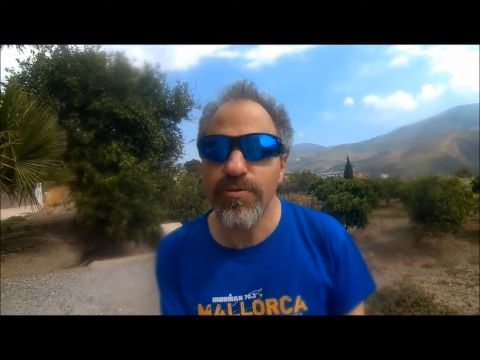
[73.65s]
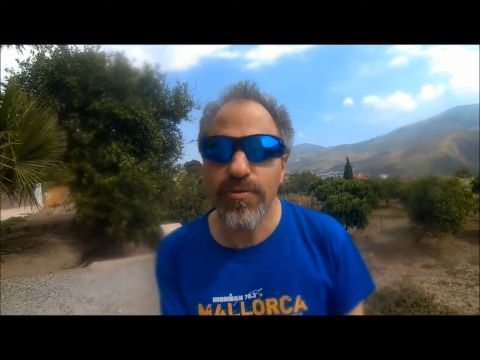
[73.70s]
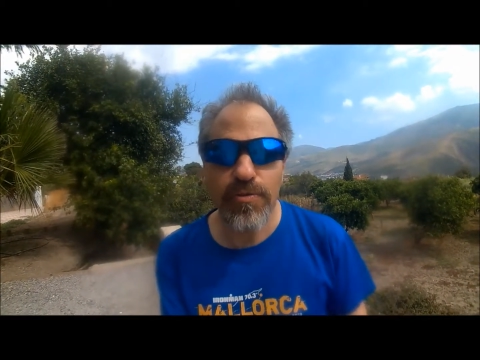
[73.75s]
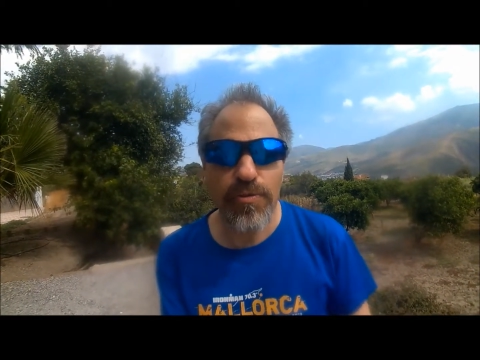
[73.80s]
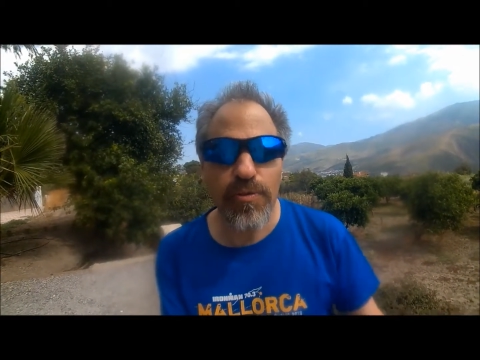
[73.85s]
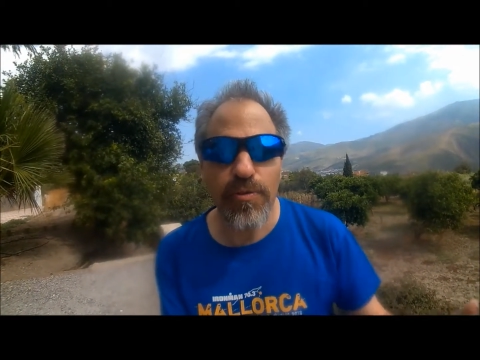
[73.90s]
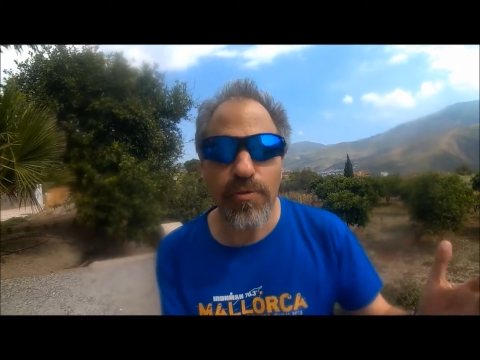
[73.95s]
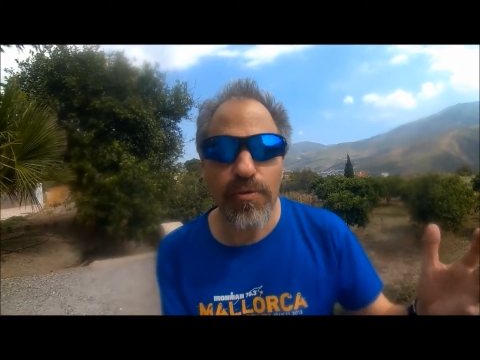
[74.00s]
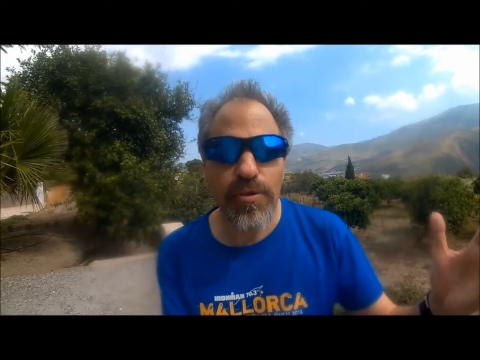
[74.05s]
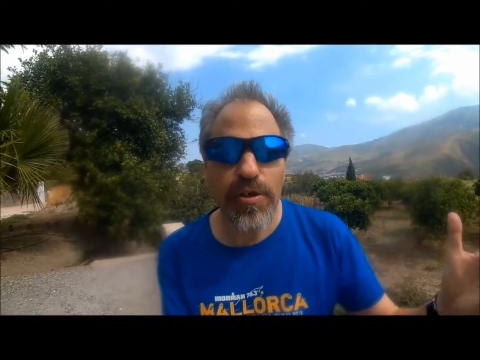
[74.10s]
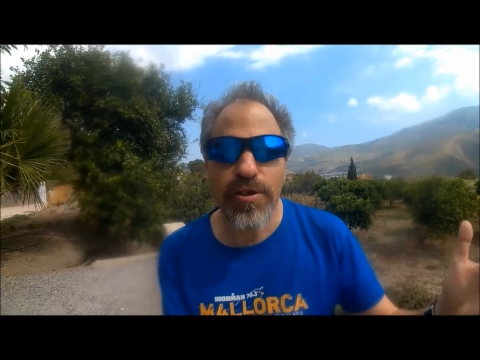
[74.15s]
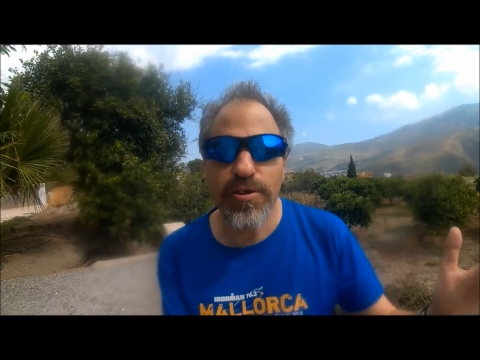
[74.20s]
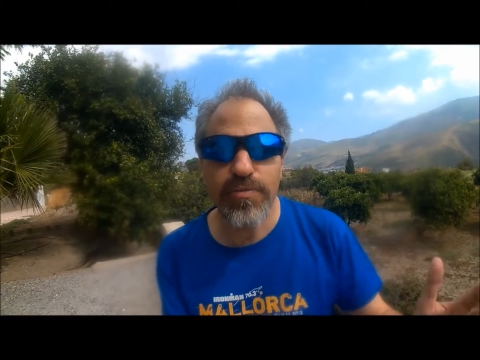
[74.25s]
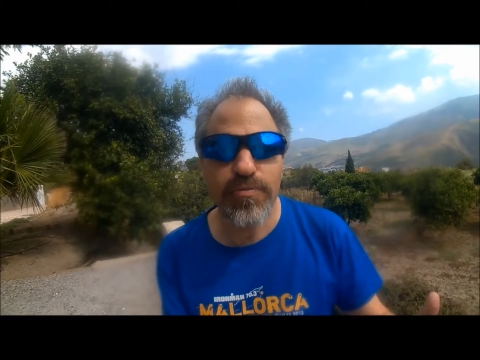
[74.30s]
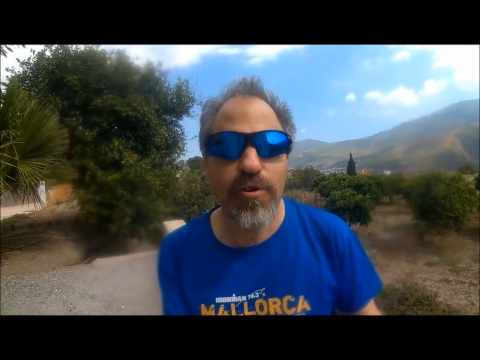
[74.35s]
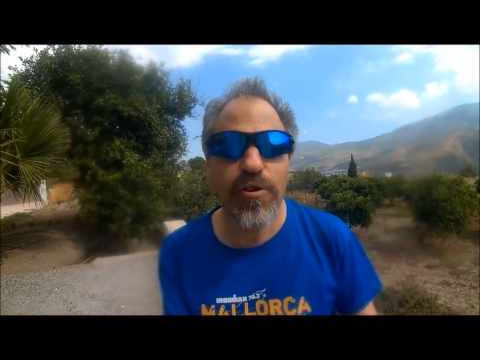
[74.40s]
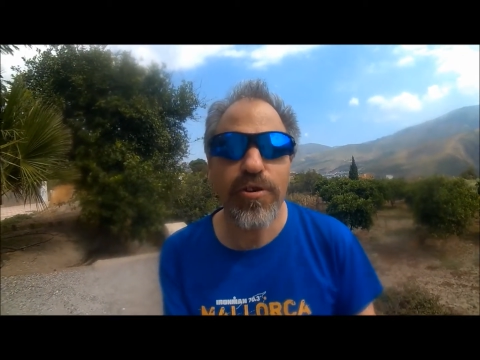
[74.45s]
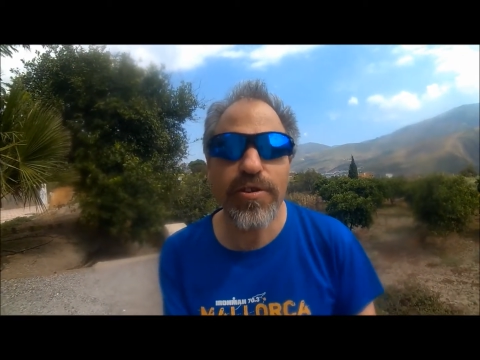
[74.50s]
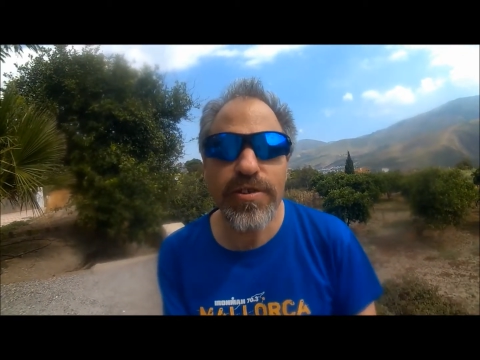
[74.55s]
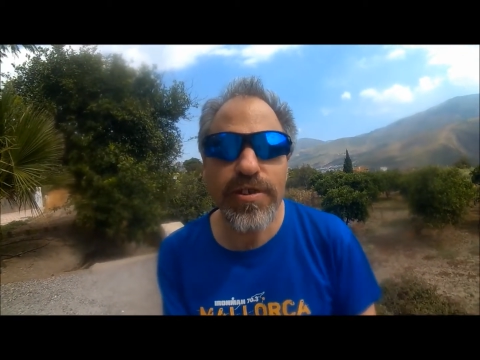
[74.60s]
with all those
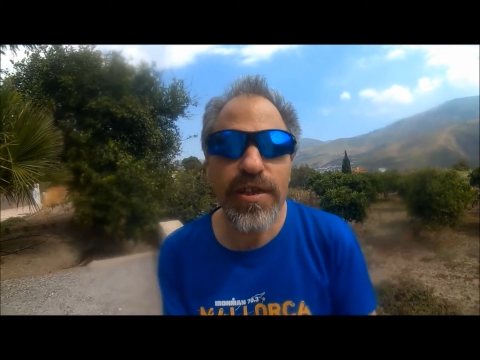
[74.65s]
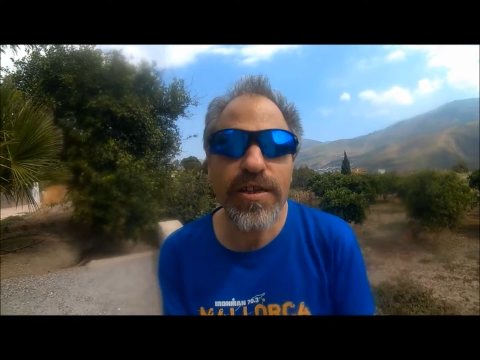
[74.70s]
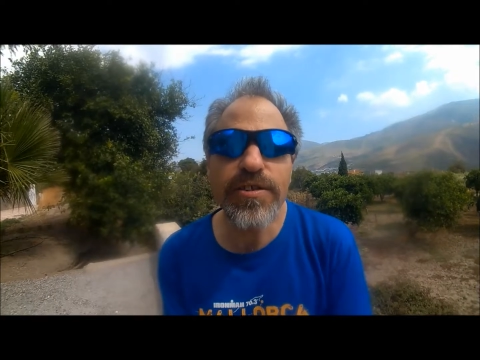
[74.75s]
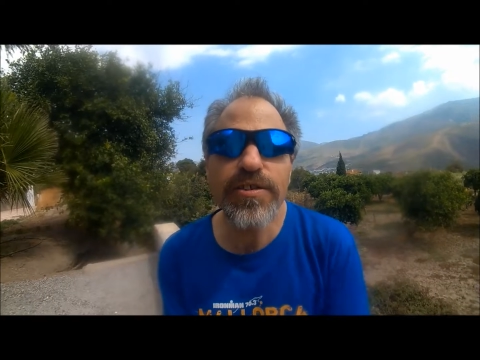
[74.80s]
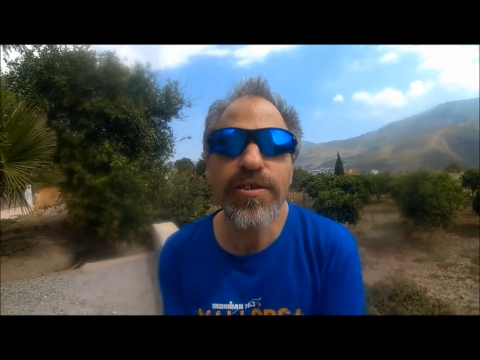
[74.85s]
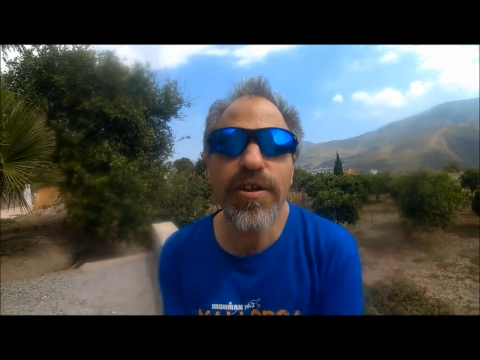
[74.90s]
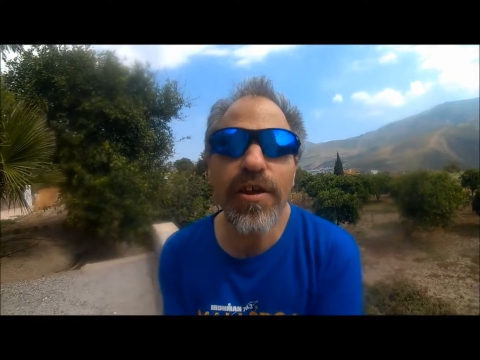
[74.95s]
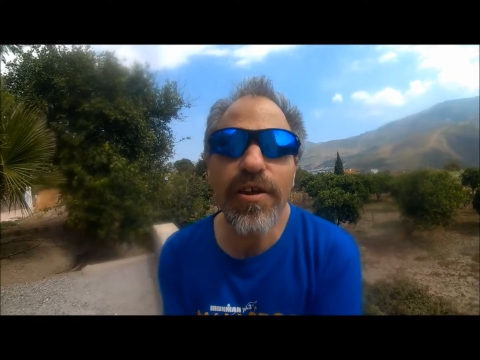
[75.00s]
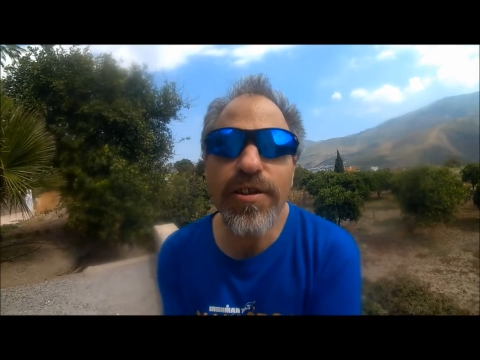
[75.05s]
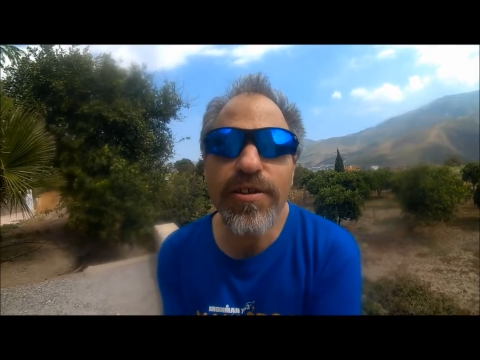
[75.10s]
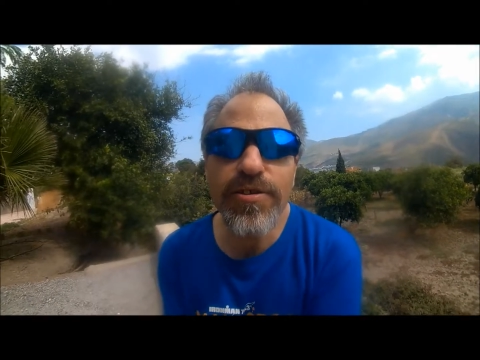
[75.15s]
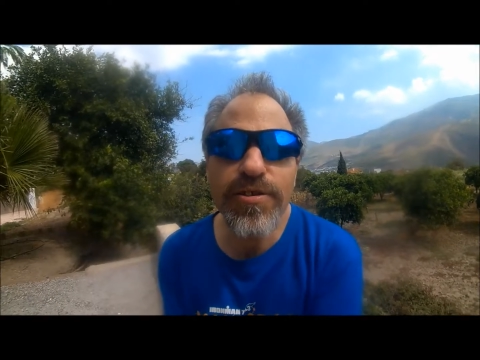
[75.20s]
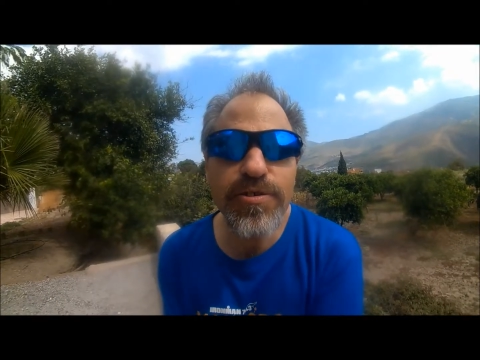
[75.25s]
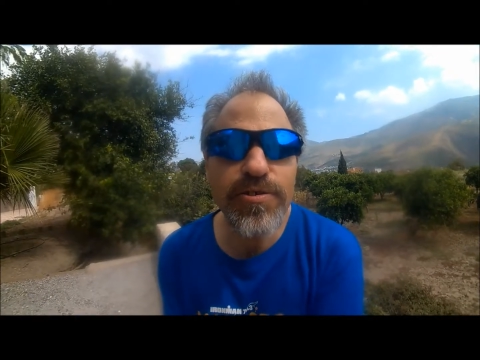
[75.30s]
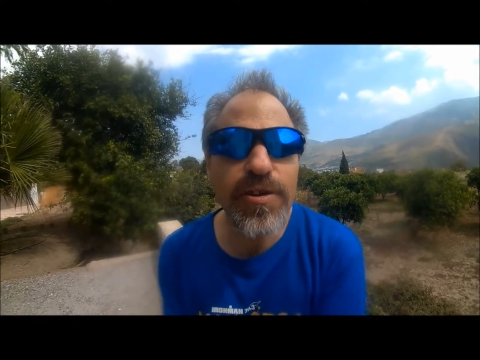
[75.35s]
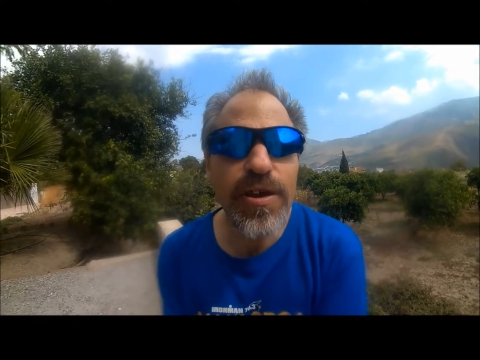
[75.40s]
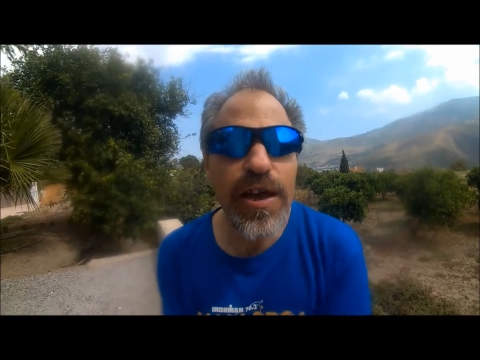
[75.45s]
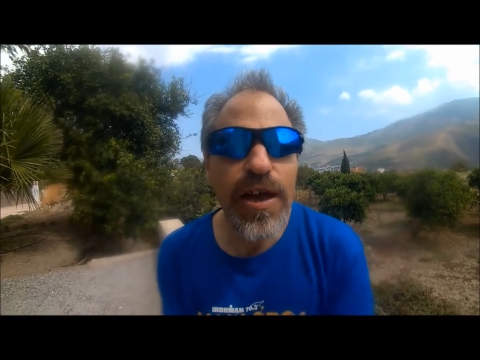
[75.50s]
proceeds going to